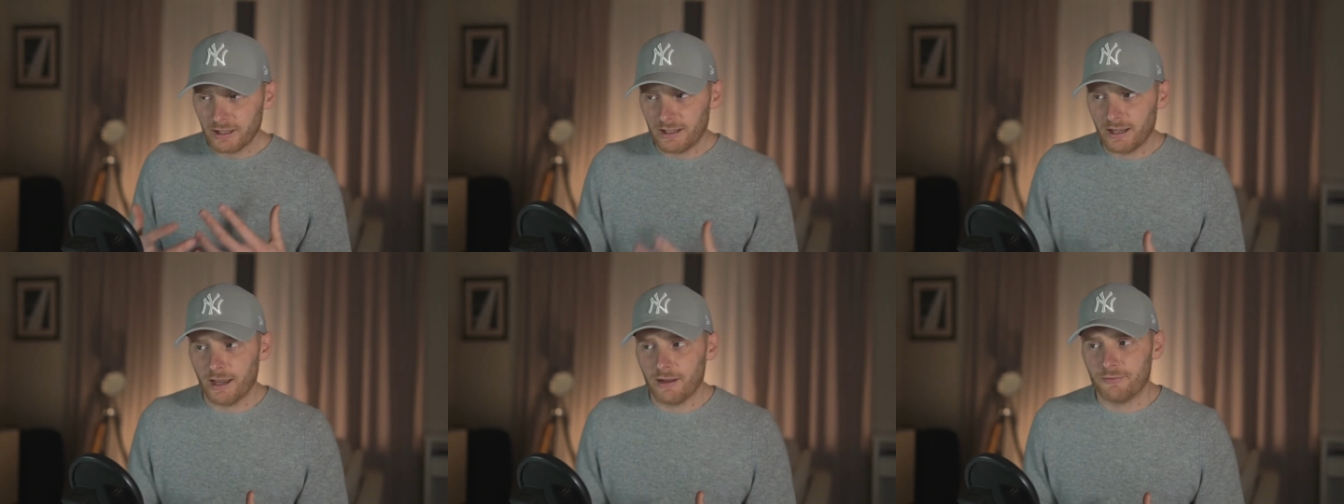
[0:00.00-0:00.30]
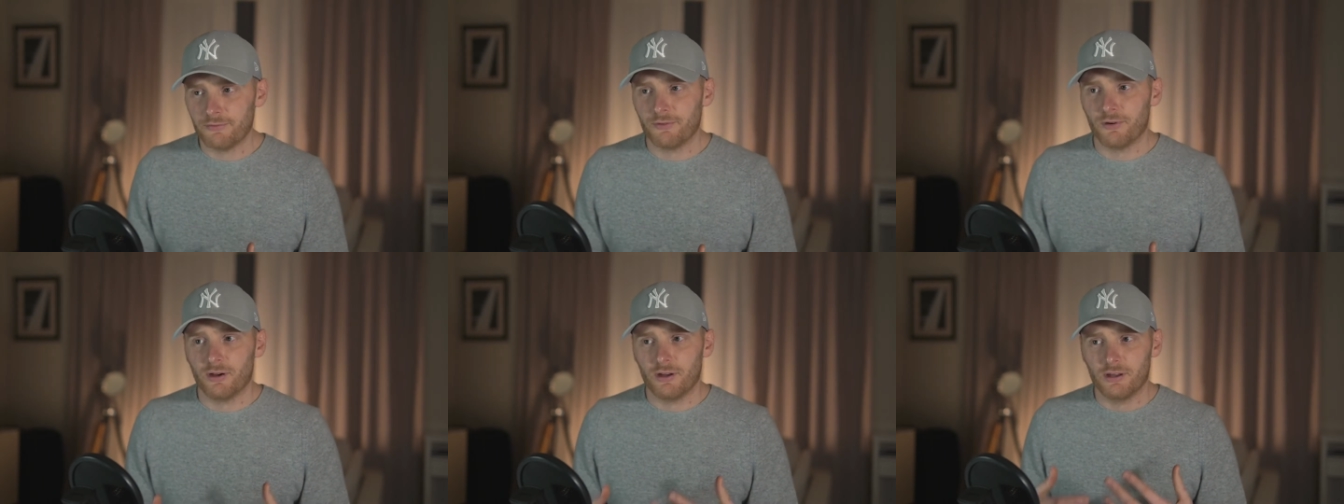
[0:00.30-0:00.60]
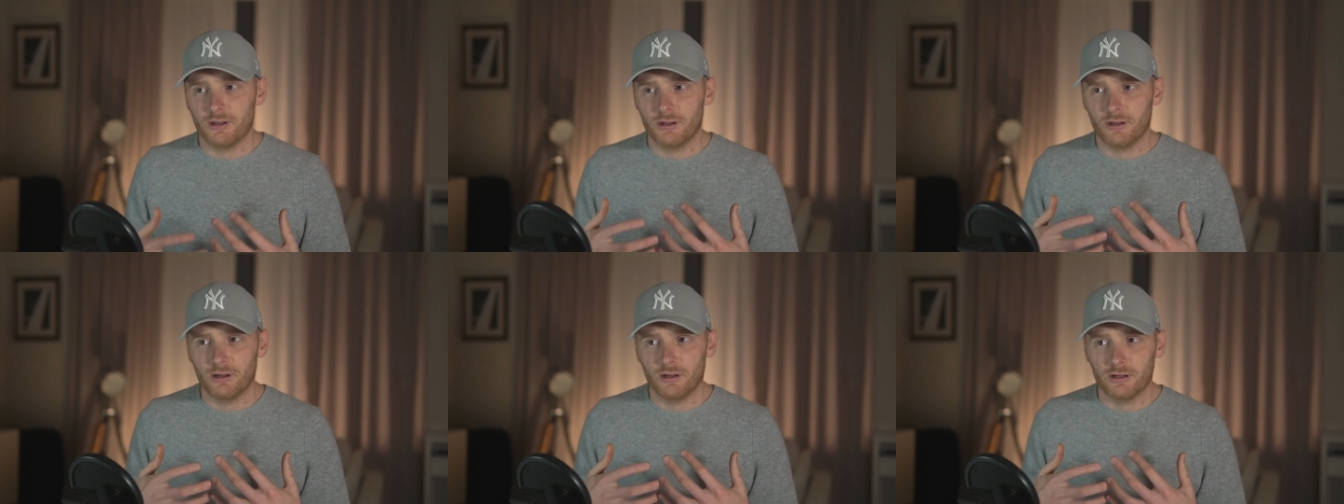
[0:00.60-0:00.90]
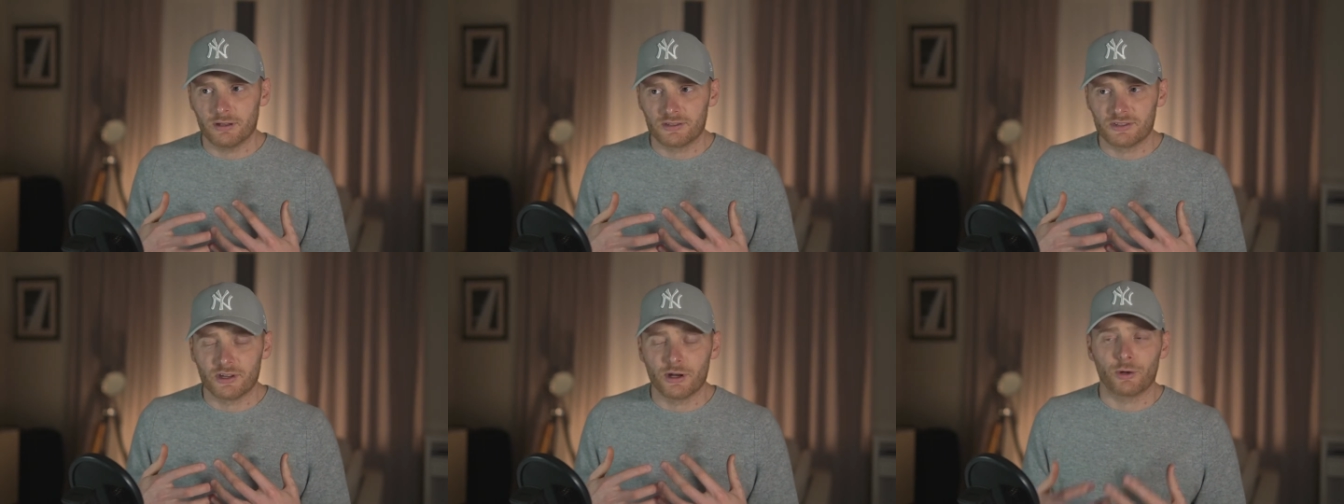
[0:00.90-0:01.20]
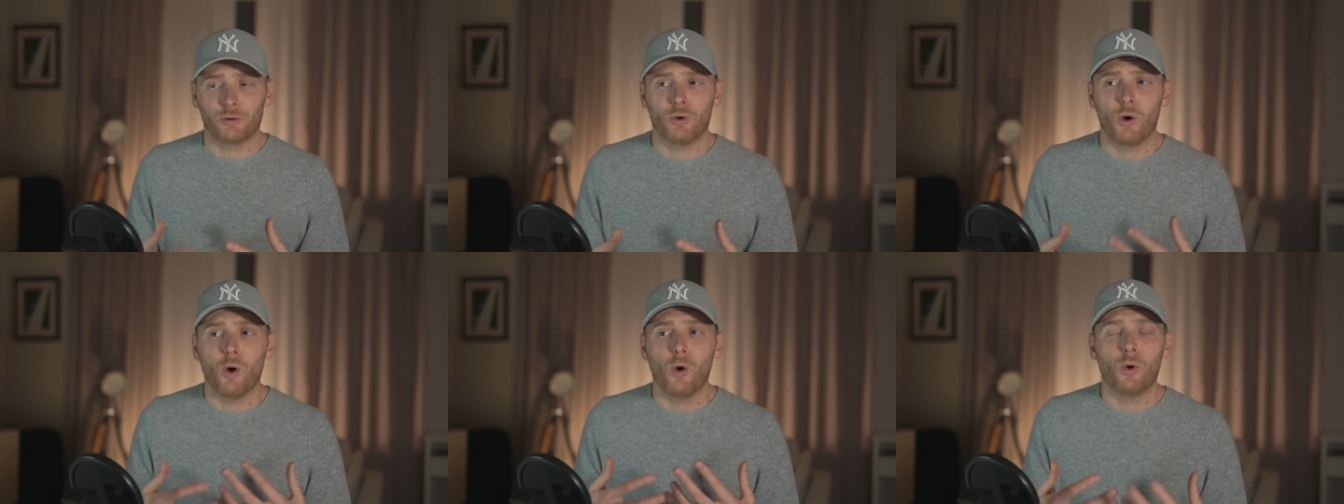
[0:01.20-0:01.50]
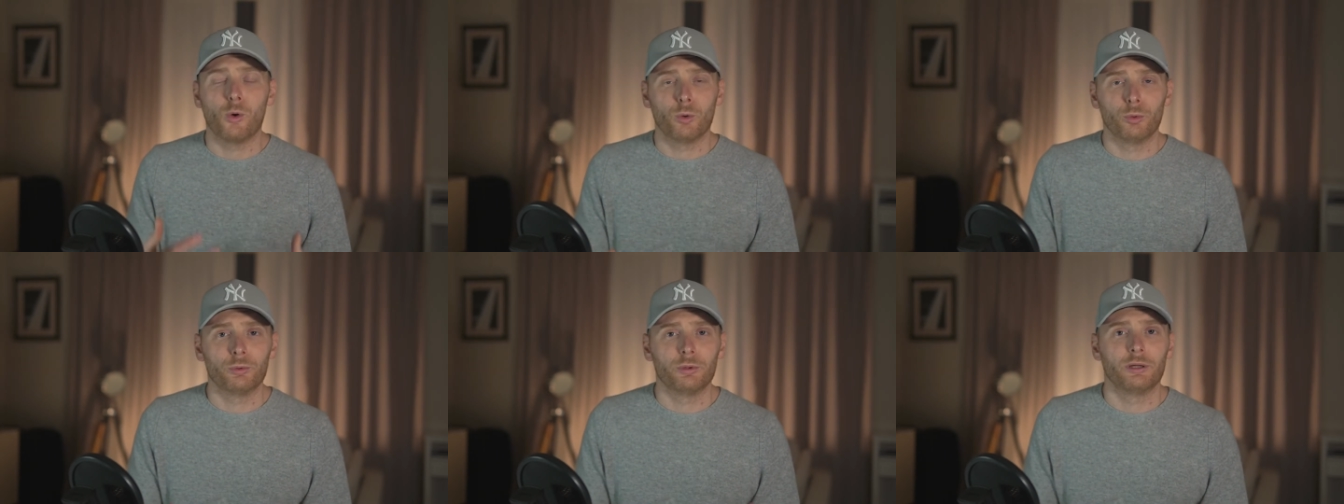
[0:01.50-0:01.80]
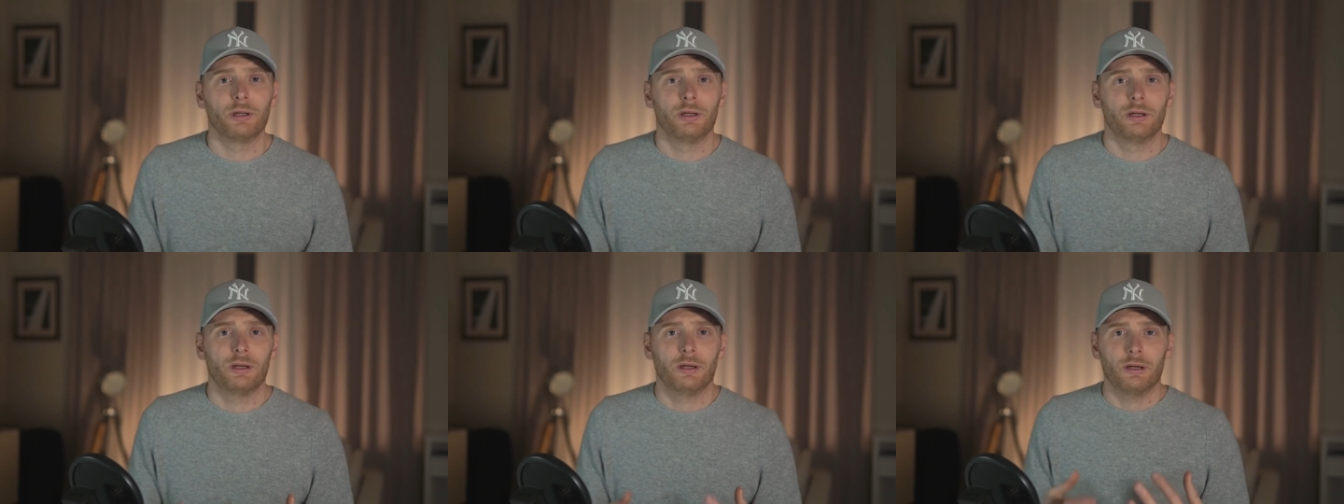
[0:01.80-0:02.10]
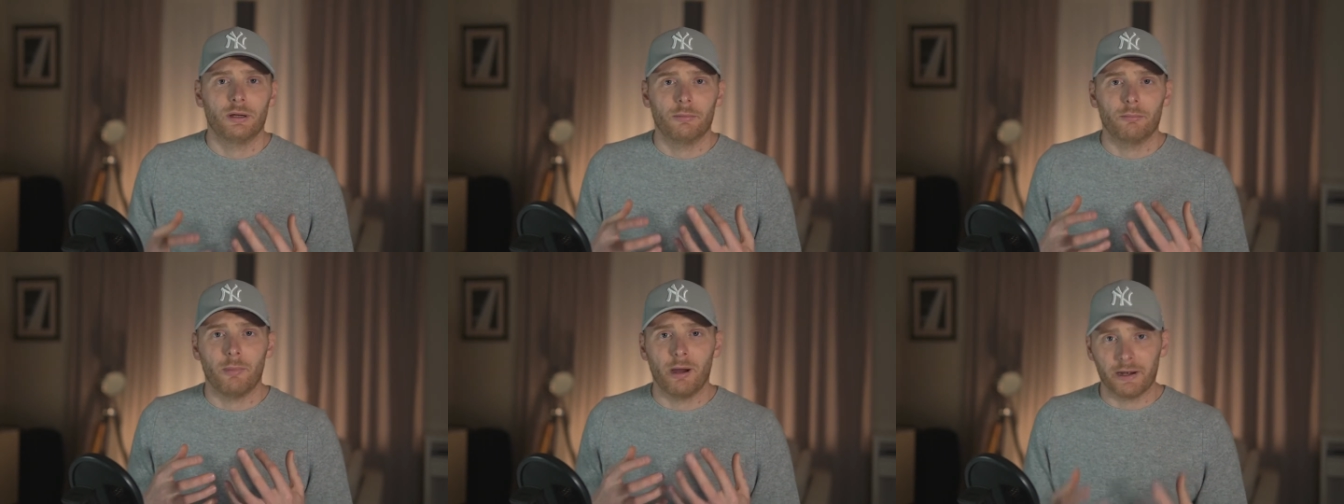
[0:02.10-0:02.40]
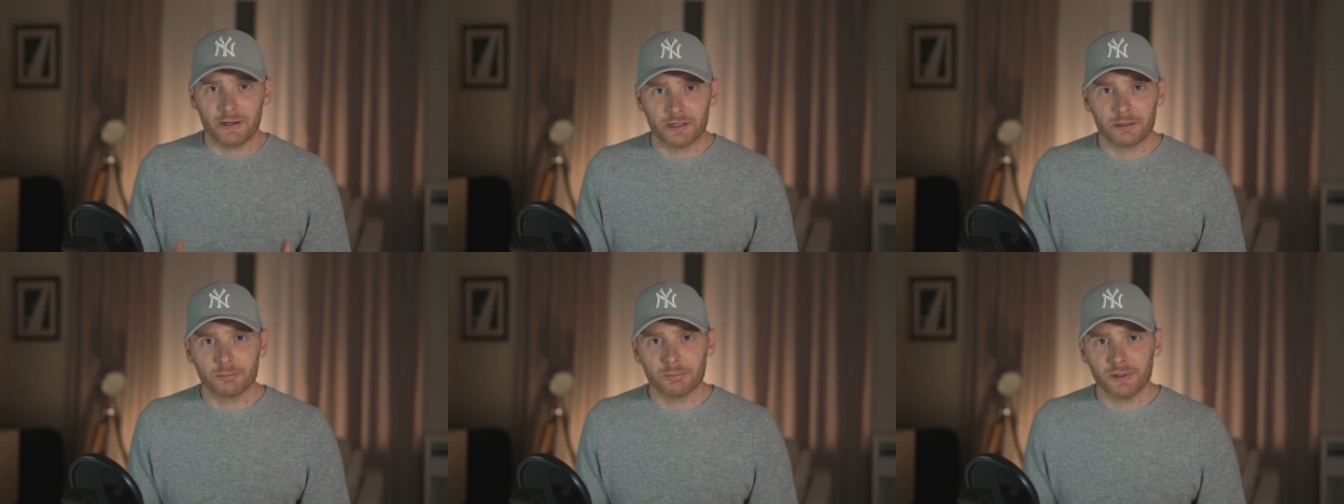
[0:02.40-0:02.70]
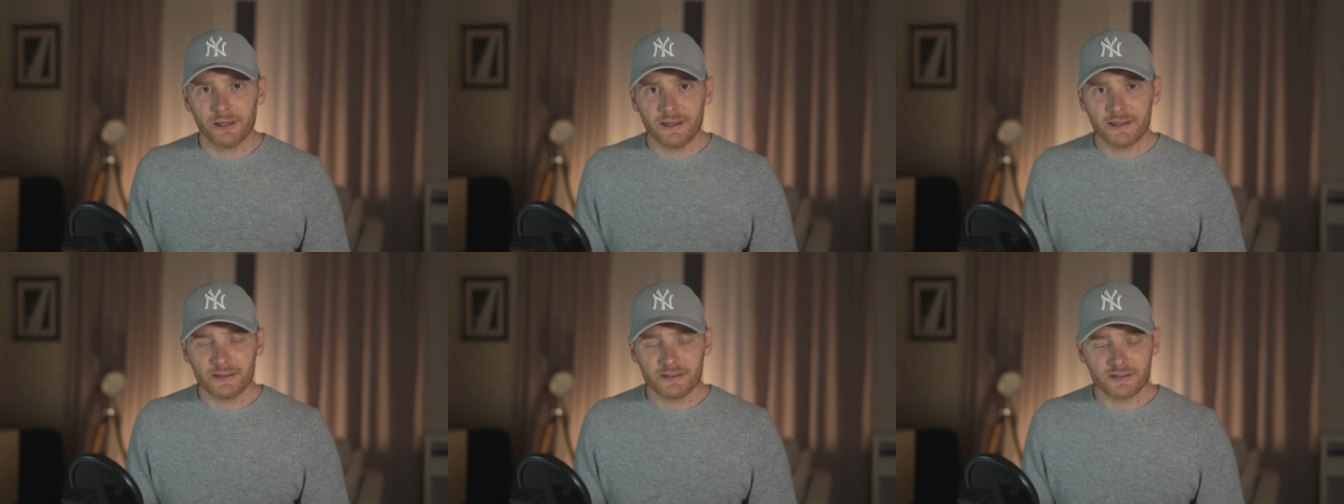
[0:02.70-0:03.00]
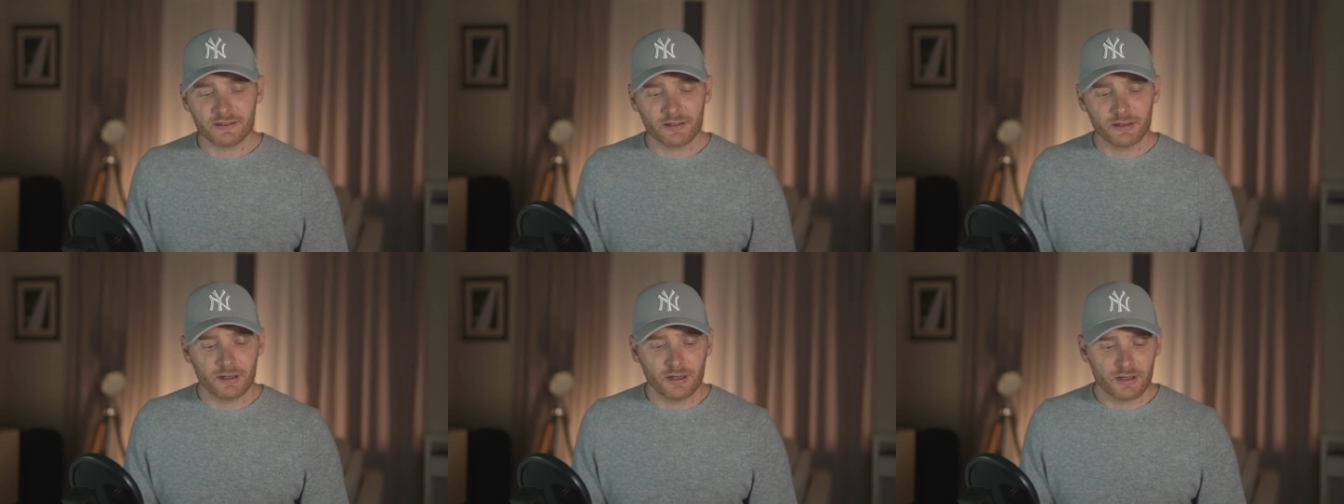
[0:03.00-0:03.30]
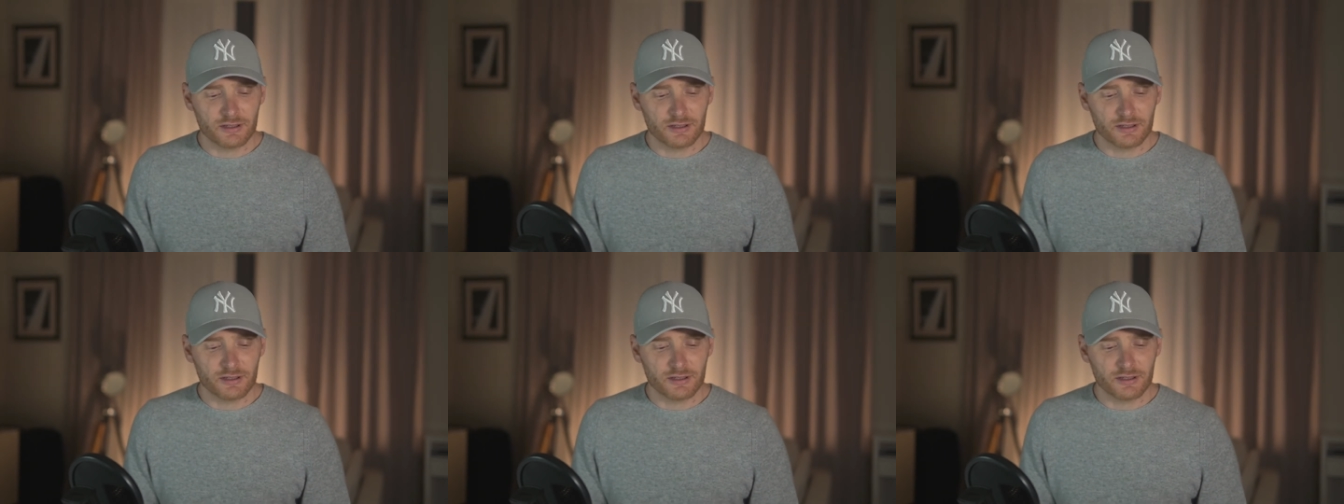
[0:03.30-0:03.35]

have uh, their own marketplace,